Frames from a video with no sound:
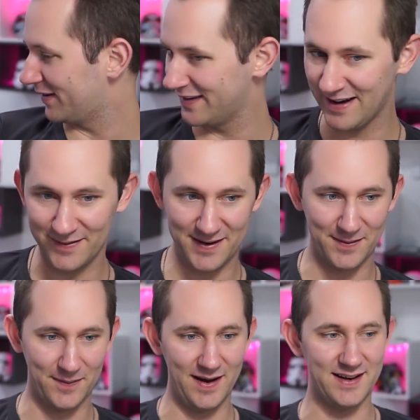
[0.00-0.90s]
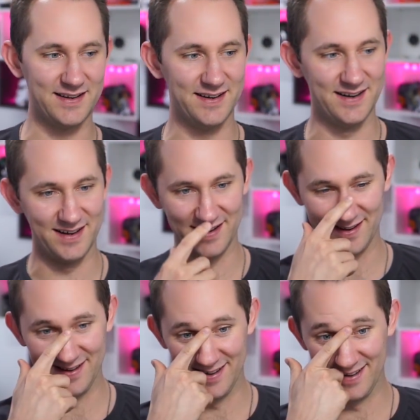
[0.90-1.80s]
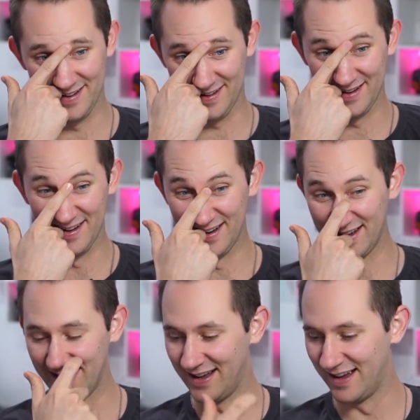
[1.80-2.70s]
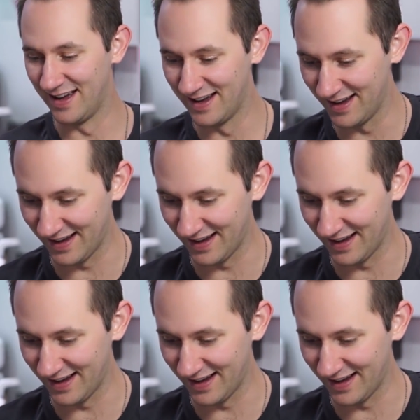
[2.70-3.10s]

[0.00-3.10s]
on that one, like, or what? I was like, I was looking at my ankle and lost a life.